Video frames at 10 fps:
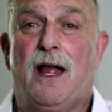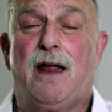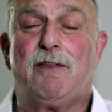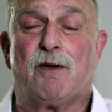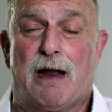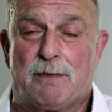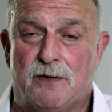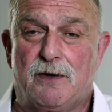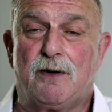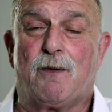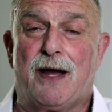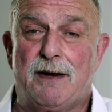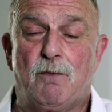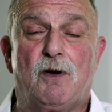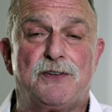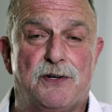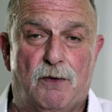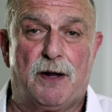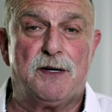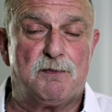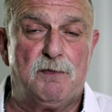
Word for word: And they're absolutely right. It was the greatest